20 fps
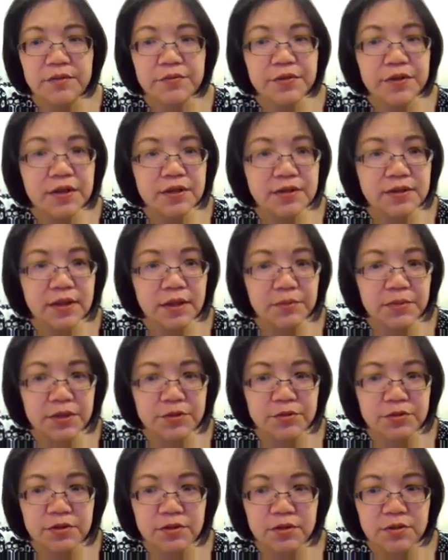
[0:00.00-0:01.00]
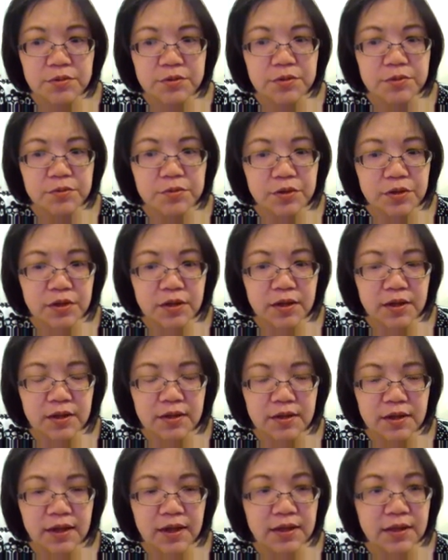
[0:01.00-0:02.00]
infinite dimension. It will work
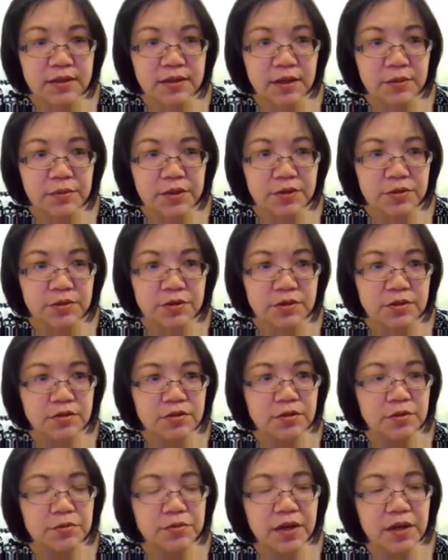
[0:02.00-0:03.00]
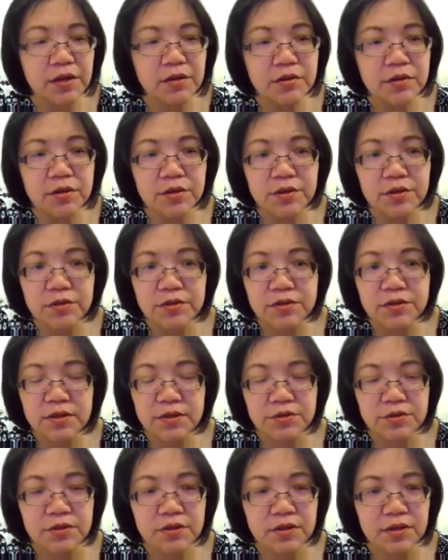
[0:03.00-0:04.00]
in any dimension. So radial kernel is
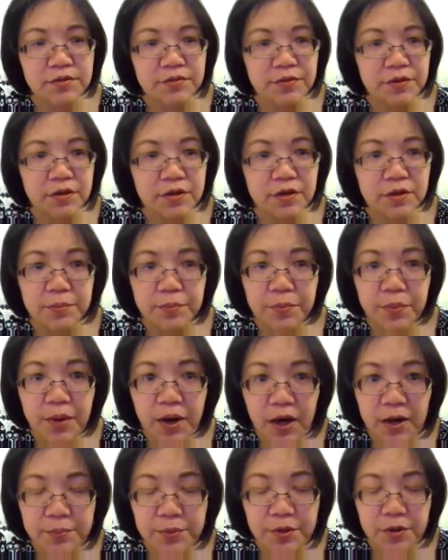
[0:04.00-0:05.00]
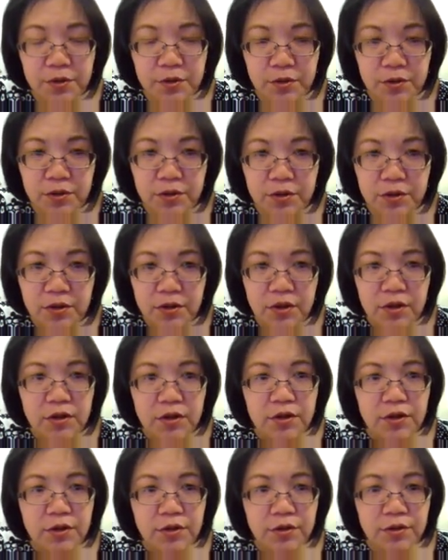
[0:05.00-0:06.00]
actually a very popular
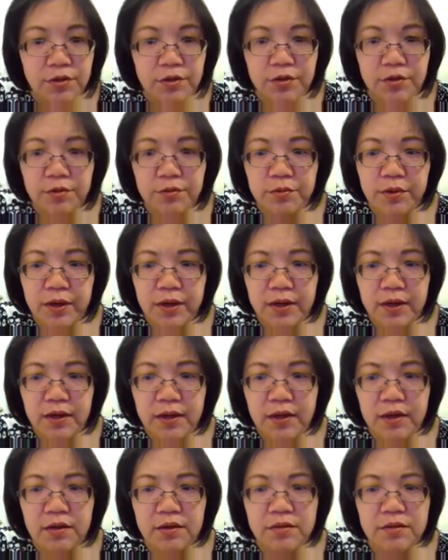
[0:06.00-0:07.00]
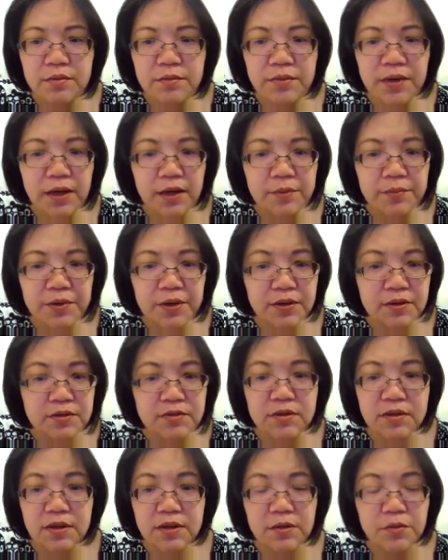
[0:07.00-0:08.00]
kernel right now
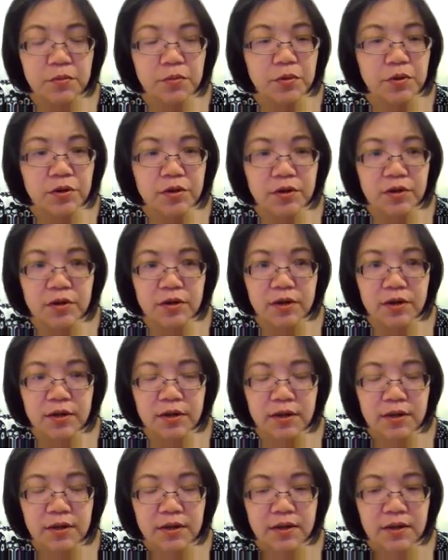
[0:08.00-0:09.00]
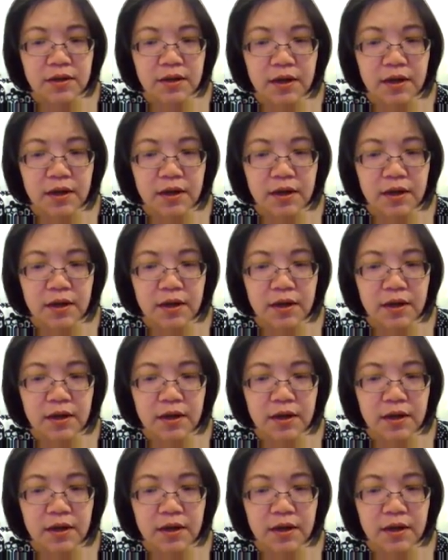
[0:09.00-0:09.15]
because it can work,